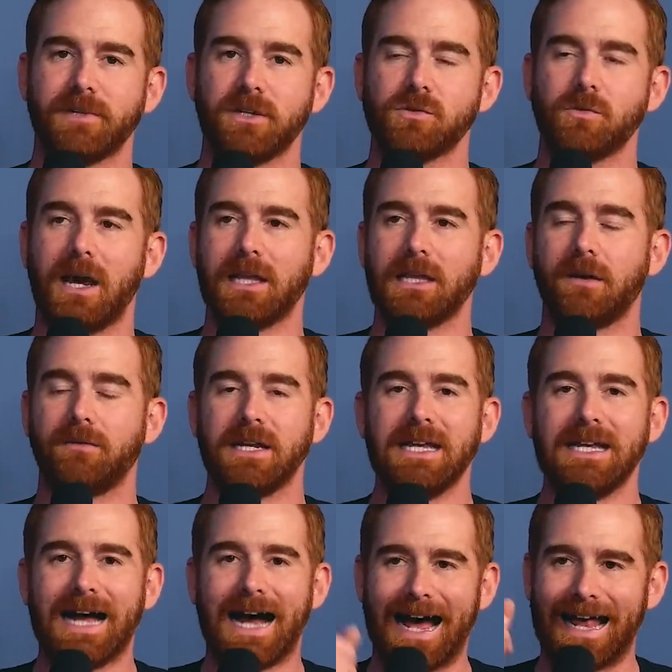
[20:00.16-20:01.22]
Here's why I love it.
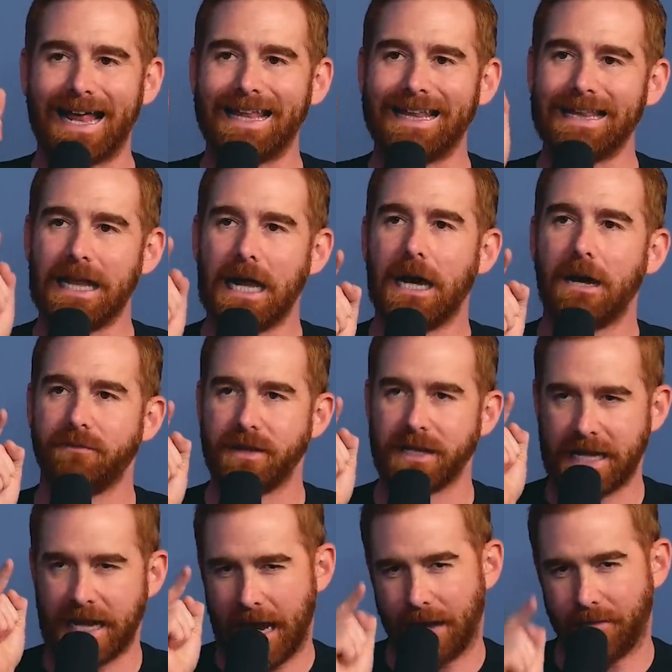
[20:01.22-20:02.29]
I love
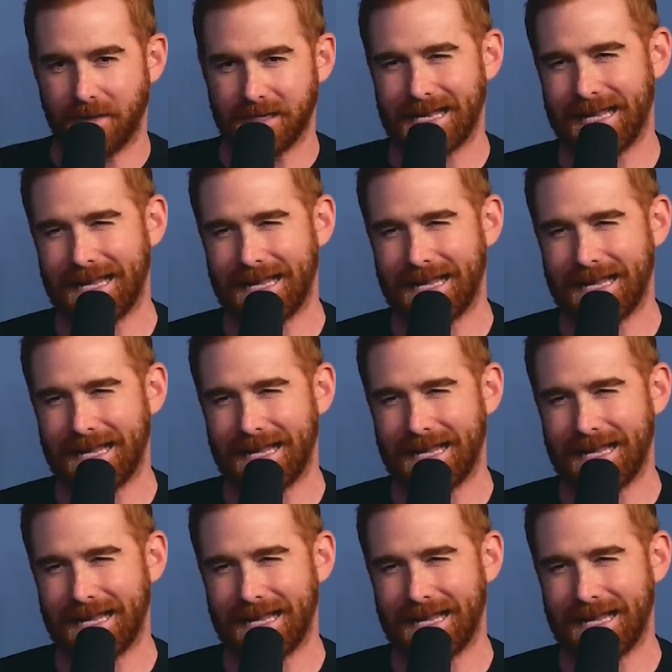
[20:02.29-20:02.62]
the cameras.